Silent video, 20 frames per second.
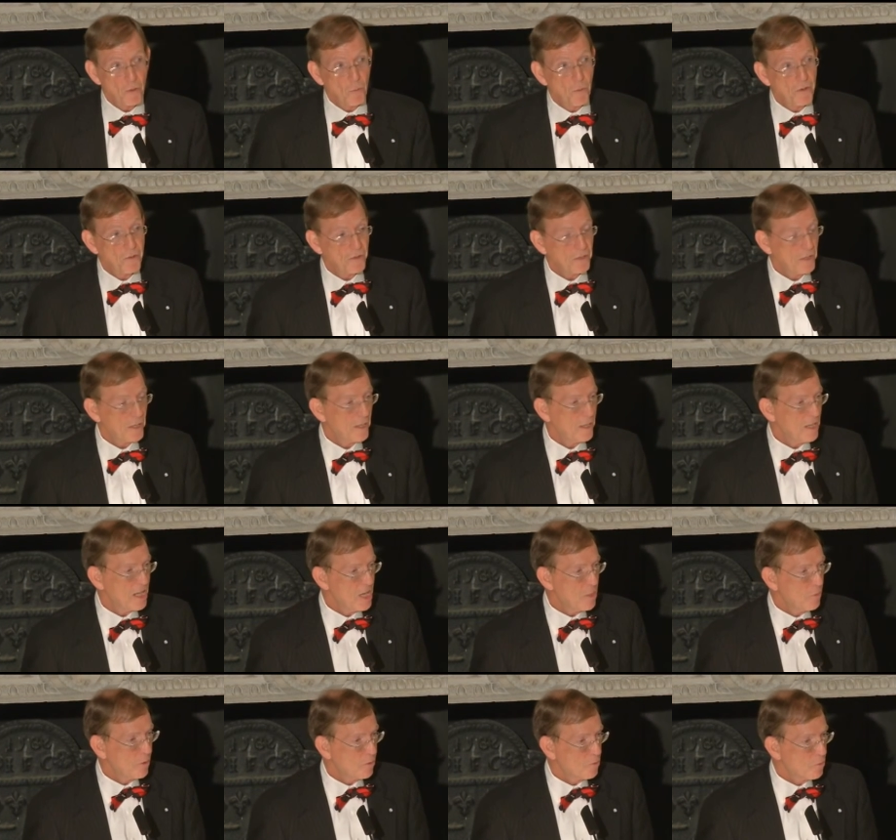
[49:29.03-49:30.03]
once again
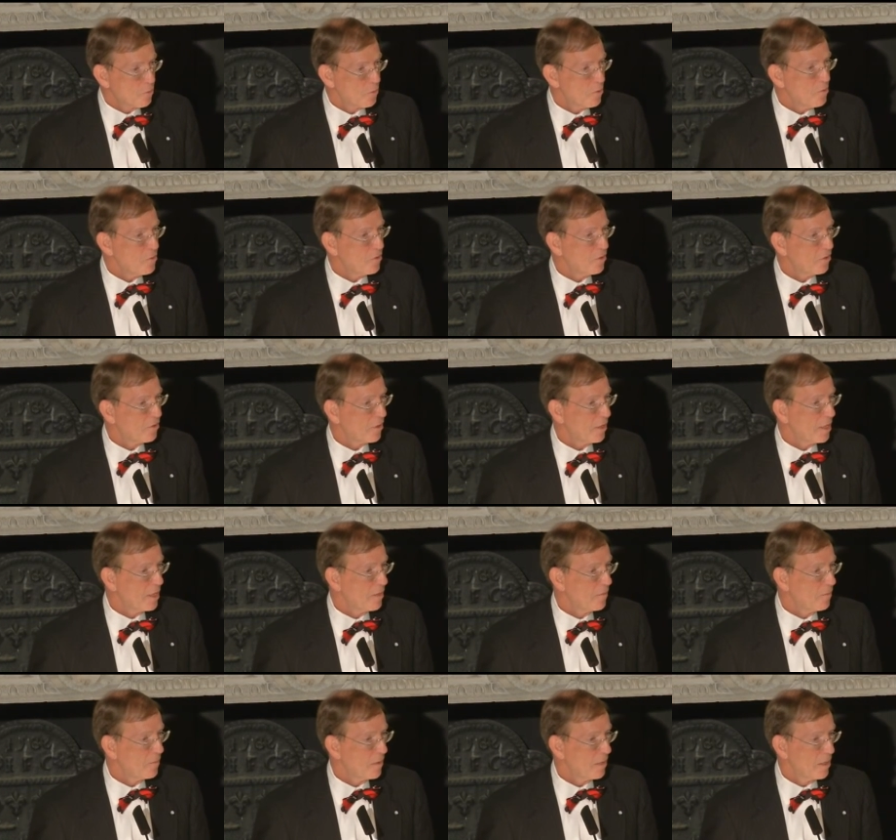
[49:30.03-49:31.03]
he withdrew to
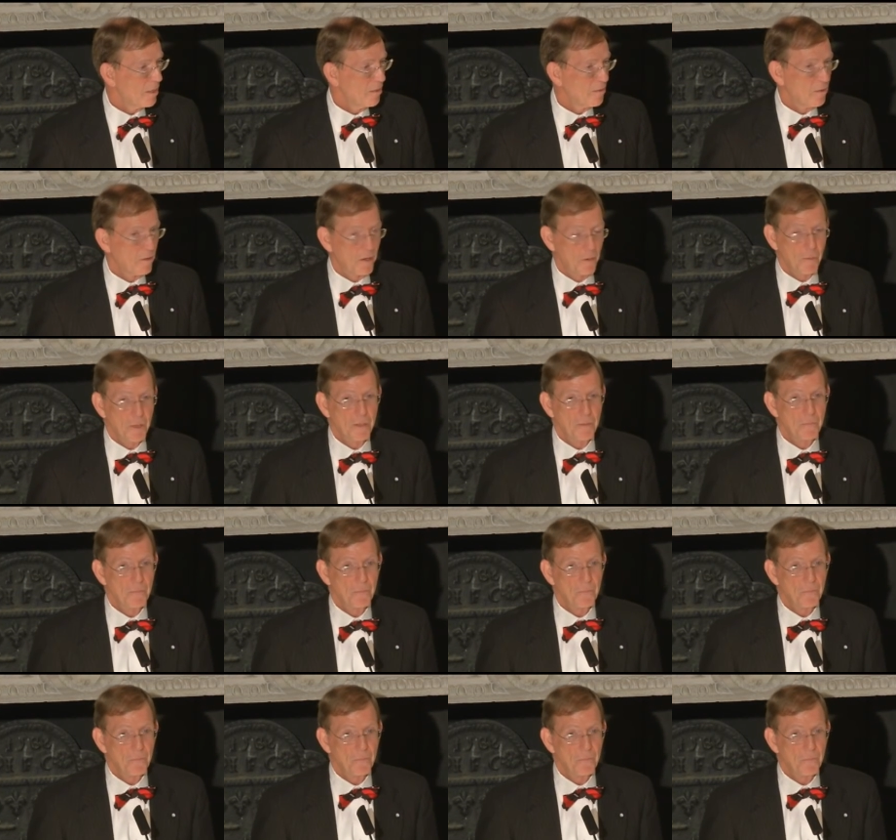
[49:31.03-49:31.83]
save his army.